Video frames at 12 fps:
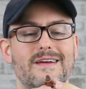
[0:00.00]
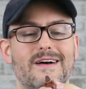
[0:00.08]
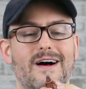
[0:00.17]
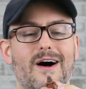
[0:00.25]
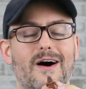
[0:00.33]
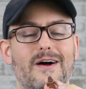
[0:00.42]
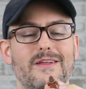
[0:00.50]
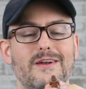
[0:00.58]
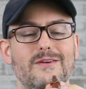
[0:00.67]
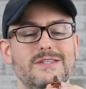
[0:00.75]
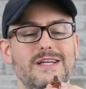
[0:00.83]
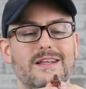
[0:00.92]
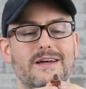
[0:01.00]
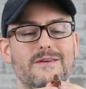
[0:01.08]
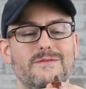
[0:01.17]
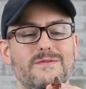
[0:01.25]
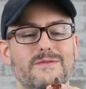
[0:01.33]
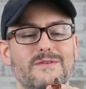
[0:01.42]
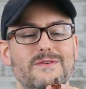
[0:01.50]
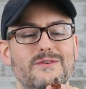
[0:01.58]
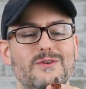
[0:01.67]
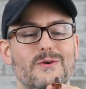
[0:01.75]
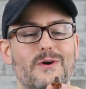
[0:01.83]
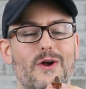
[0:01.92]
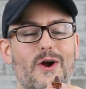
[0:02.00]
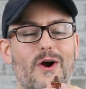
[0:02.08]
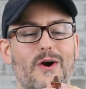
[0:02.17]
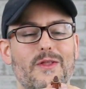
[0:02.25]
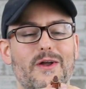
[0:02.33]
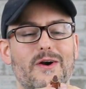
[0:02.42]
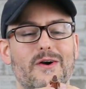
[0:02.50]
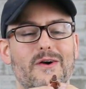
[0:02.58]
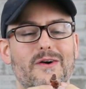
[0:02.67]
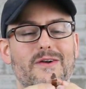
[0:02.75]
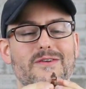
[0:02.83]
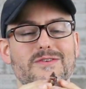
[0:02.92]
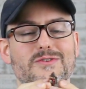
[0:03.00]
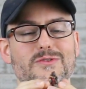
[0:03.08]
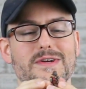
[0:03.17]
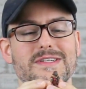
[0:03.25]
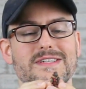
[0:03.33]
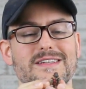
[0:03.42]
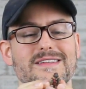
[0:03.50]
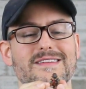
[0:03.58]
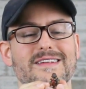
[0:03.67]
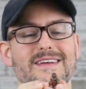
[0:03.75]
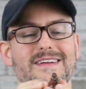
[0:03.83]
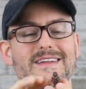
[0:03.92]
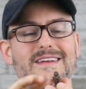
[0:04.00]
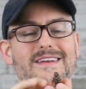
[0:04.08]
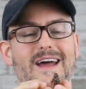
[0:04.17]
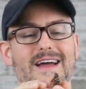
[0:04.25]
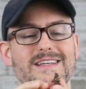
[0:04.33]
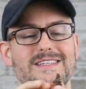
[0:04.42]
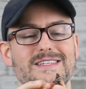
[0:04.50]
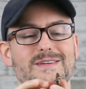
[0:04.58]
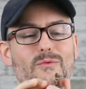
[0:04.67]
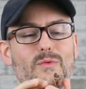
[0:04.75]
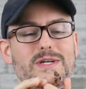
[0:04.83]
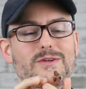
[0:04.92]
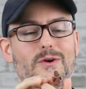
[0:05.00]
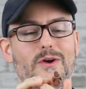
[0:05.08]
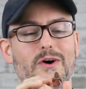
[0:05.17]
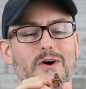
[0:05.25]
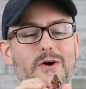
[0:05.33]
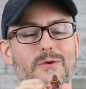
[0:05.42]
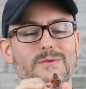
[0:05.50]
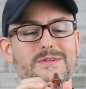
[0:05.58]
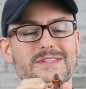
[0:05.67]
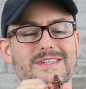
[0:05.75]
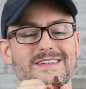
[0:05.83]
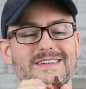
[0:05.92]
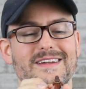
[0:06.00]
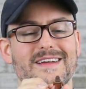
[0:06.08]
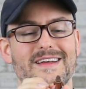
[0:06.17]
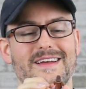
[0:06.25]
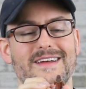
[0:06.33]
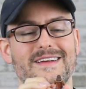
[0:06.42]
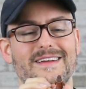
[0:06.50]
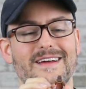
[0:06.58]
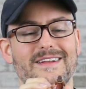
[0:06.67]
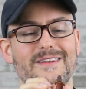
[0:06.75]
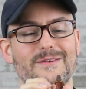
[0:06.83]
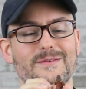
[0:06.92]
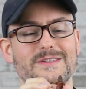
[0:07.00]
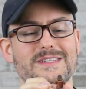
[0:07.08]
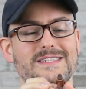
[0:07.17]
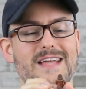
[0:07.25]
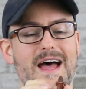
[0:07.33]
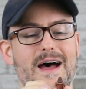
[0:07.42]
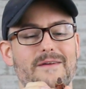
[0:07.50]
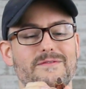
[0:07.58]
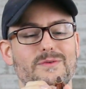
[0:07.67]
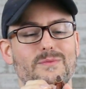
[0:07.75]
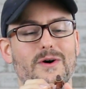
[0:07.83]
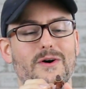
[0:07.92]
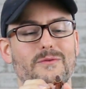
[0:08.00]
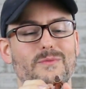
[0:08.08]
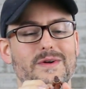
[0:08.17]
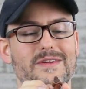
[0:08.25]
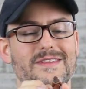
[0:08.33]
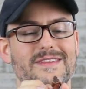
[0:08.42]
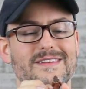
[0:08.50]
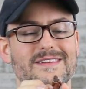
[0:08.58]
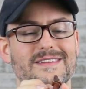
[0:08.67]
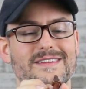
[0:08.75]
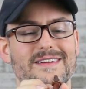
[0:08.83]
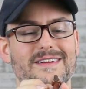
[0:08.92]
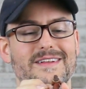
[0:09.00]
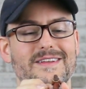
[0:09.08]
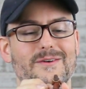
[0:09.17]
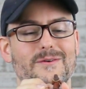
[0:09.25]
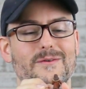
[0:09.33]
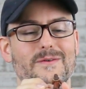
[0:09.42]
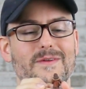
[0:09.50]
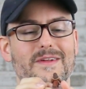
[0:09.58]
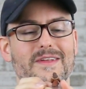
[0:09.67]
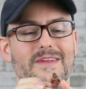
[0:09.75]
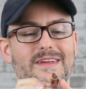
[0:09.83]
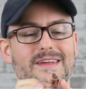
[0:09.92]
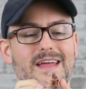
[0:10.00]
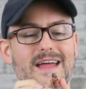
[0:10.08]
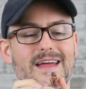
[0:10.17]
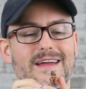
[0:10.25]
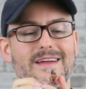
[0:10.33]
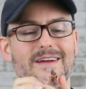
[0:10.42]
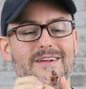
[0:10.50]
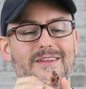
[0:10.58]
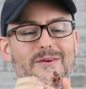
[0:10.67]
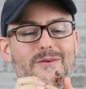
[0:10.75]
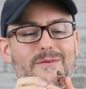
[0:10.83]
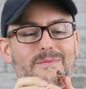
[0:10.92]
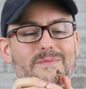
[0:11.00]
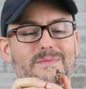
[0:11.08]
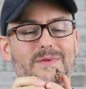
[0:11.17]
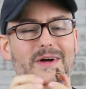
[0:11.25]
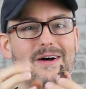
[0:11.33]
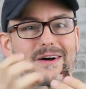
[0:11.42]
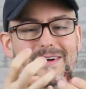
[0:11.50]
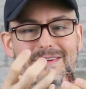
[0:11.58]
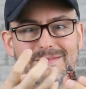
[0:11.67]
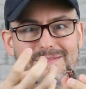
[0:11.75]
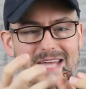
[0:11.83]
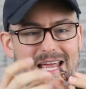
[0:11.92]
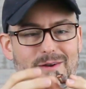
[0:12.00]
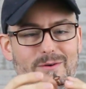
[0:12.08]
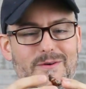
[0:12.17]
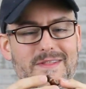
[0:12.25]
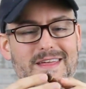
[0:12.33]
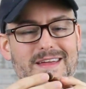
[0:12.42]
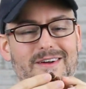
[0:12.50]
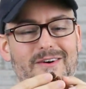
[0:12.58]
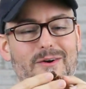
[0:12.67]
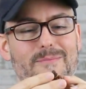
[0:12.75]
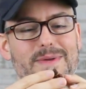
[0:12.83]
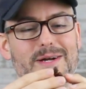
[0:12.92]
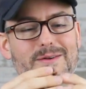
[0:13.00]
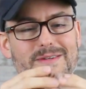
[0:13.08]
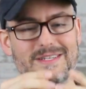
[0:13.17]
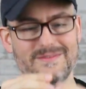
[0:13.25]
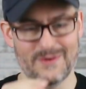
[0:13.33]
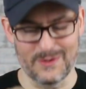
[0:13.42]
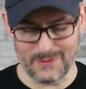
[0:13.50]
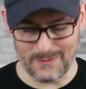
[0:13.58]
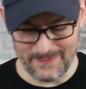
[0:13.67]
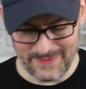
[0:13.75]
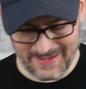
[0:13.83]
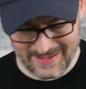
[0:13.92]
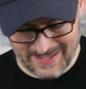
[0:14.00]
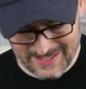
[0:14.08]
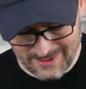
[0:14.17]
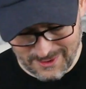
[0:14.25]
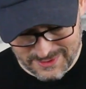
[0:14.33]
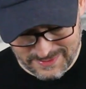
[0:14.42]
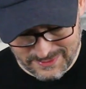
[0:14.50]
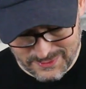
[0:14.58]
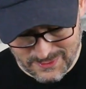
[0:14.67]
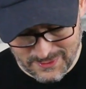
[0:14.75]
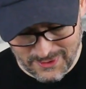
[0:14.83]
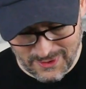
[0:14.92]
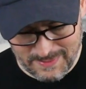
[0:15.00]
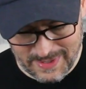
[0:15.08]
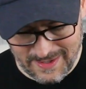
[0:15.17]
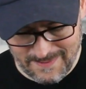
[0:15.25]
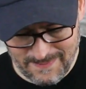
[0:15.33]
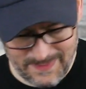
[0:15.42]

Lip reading: You don't see a lot of Duergar that are dressed in nice winter coats and got a little staff to walk with and a little keg, a little tankard thing on her belt. That's very cool. That's an awesome little Duergar mini.